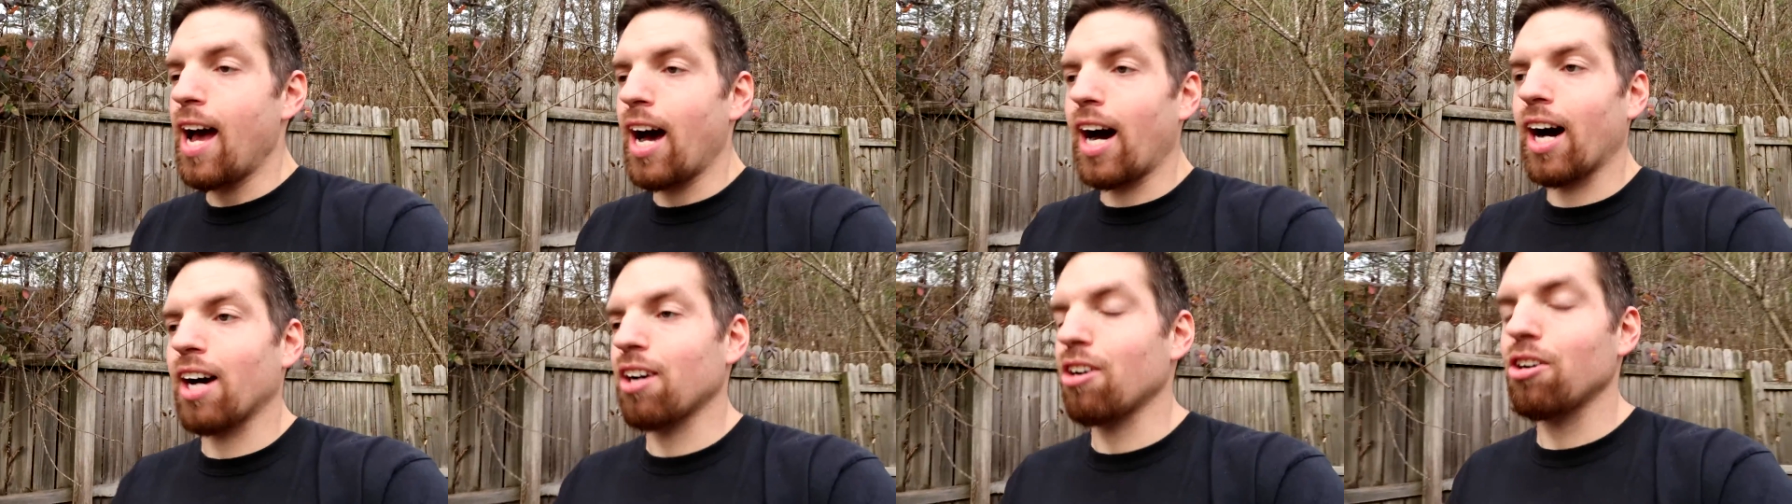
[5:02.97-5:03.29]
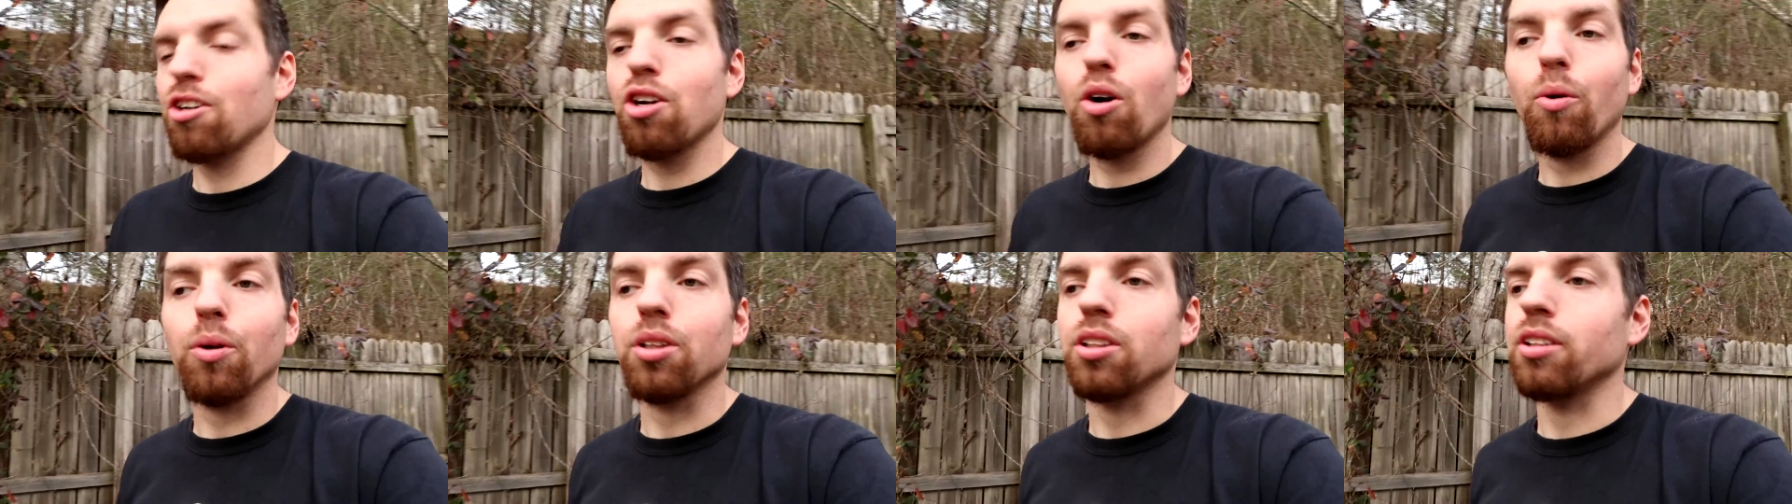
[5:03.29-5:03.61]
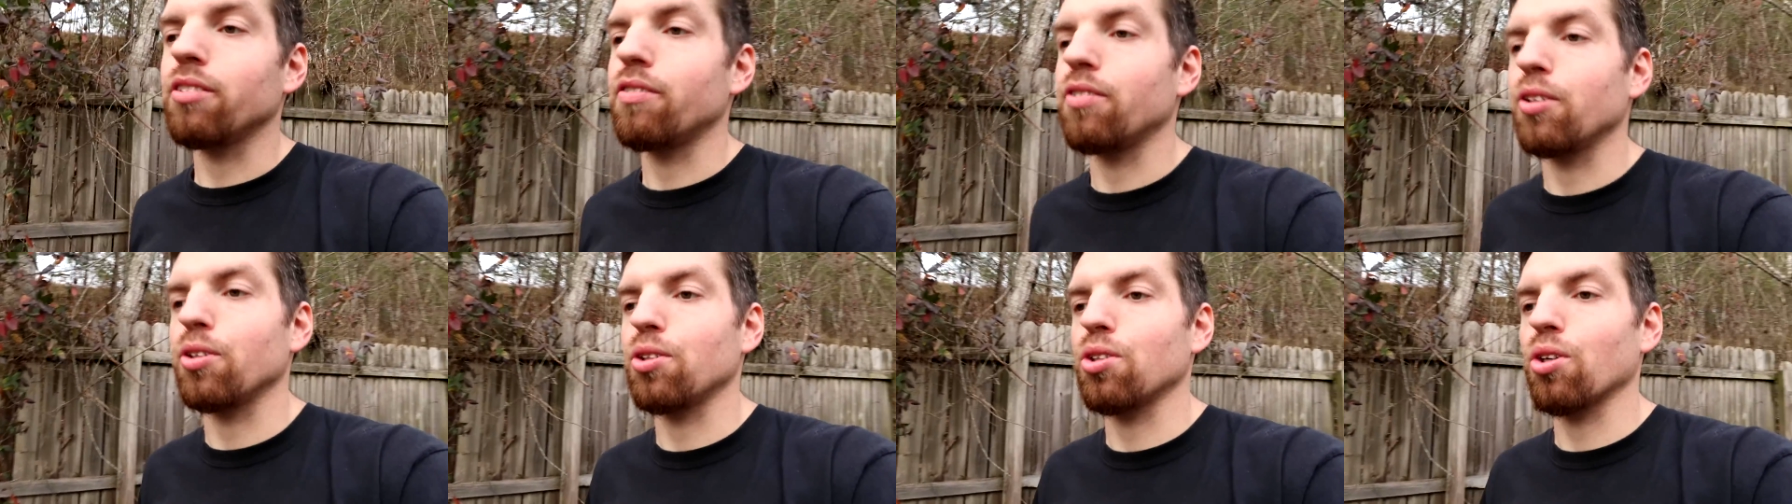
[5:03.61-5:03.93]
I don't know what
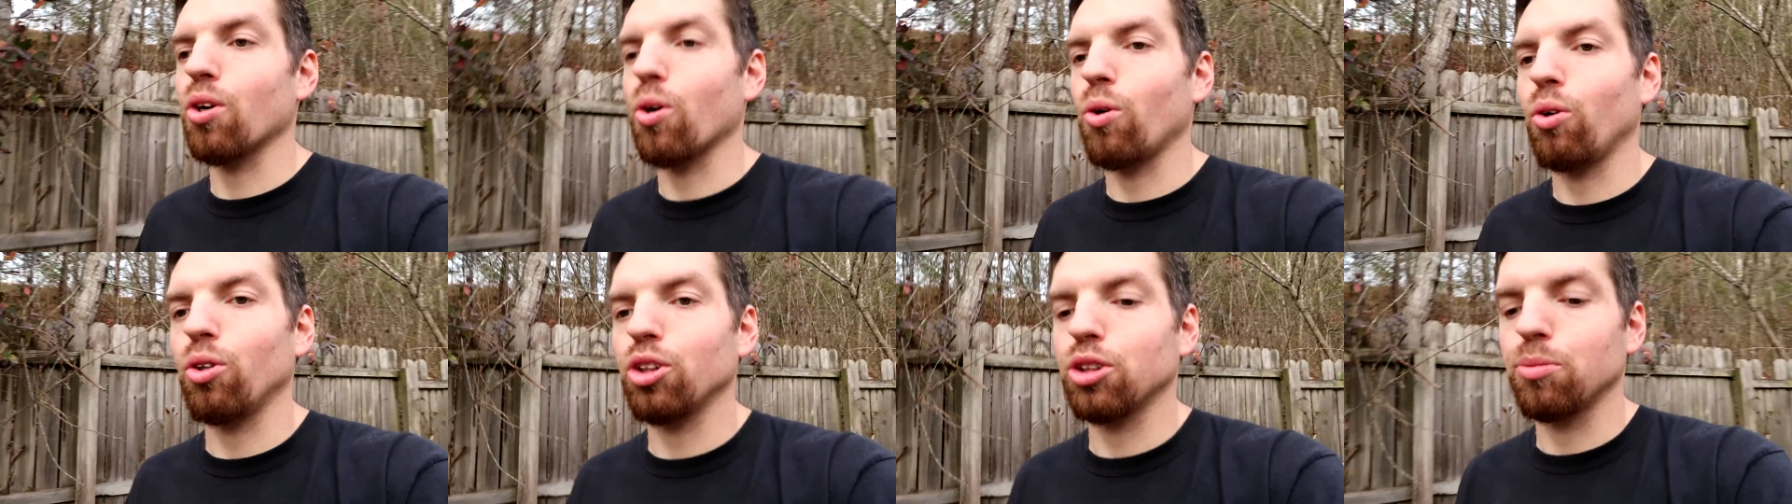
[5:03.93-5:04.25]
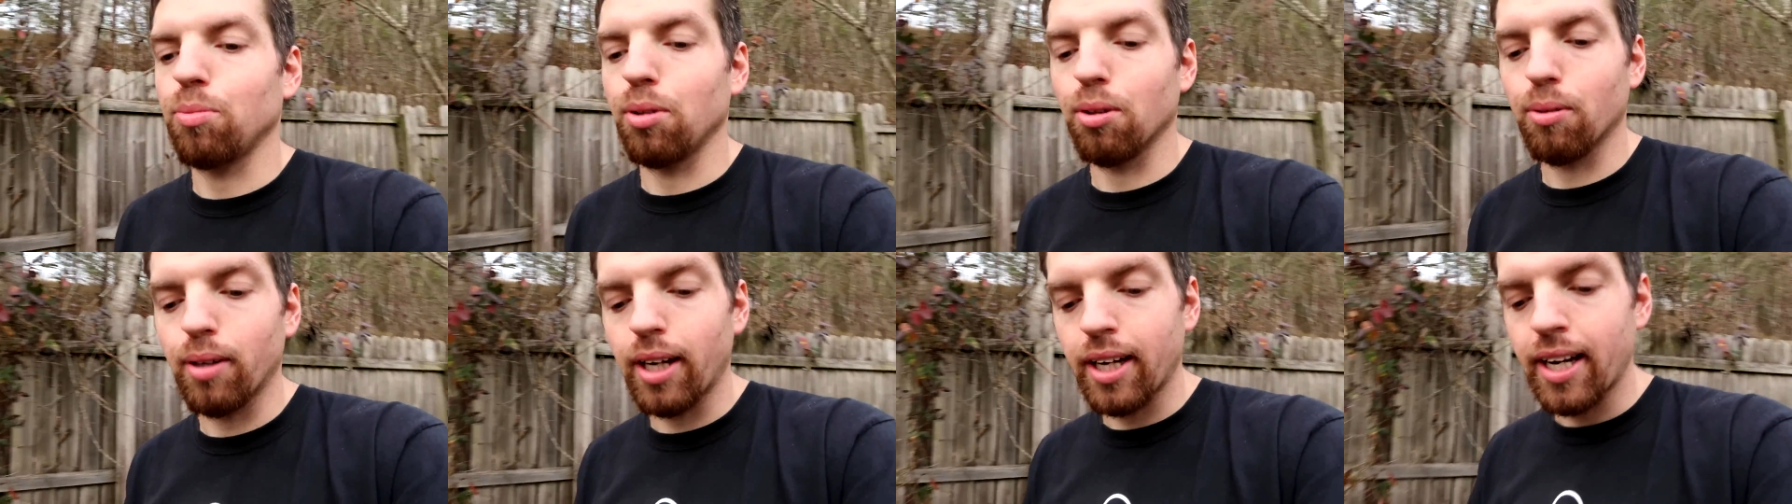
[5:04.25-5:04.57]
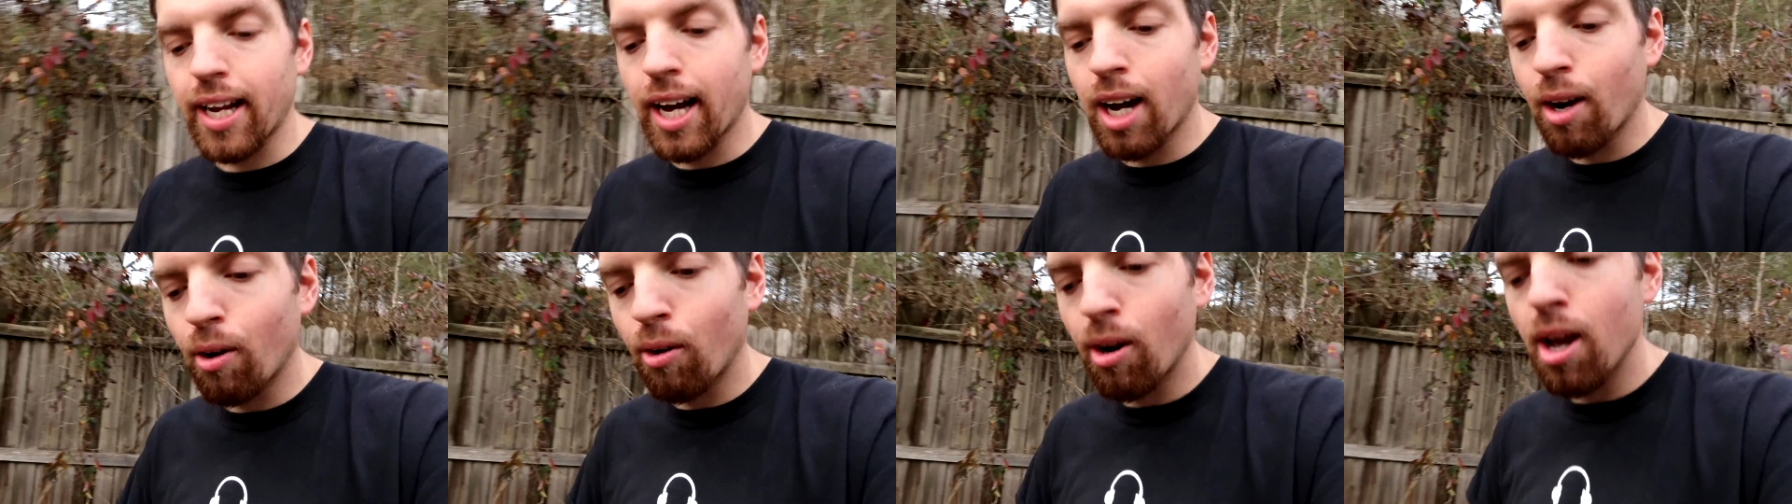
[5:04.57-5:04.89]
the future holds, but
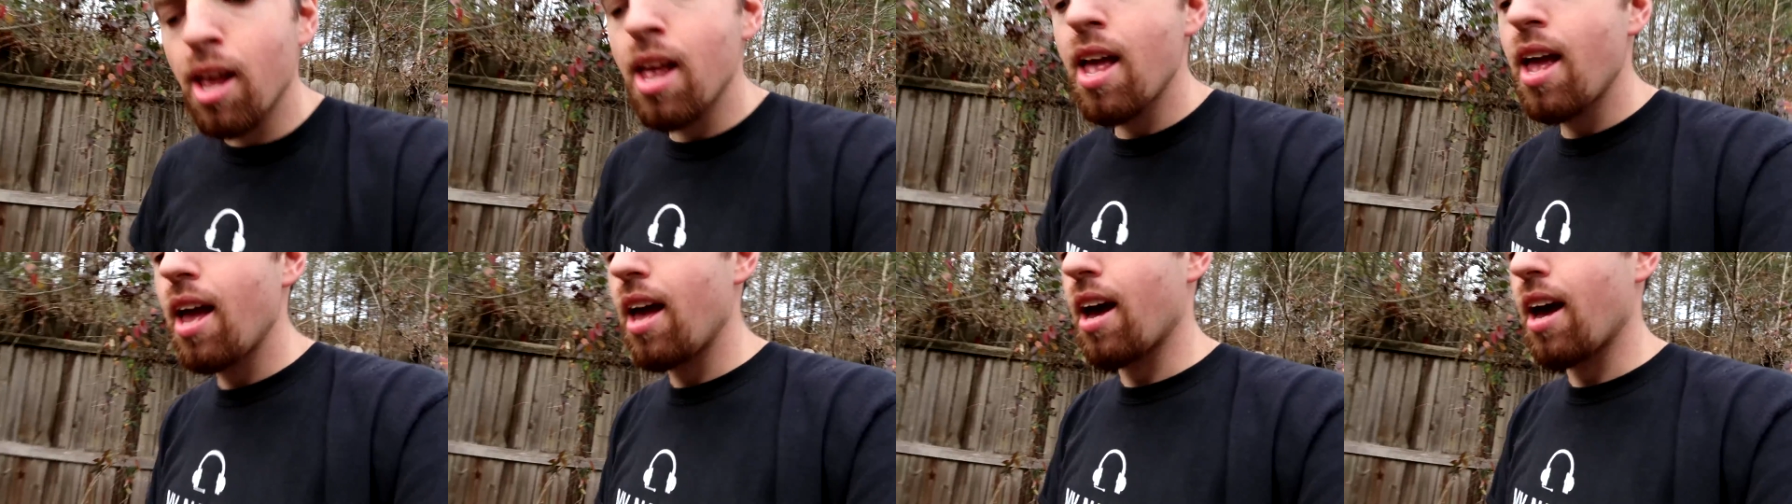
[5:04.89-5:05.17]
right now